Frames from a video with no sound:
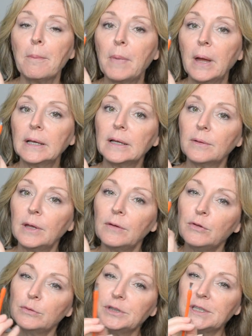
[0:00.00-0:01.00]
but
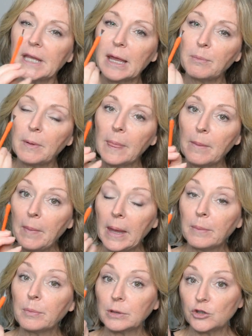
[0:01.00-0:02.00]
if you dampen the
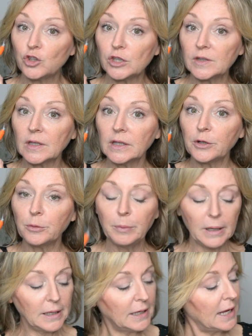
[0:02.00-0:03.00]
paintbrush just a little
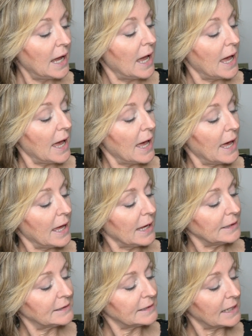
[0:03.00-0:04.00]
bit, uh,
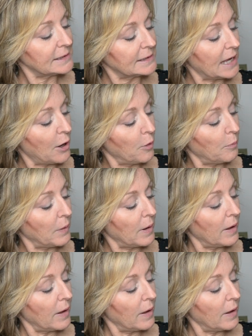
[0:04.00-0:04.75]
it does help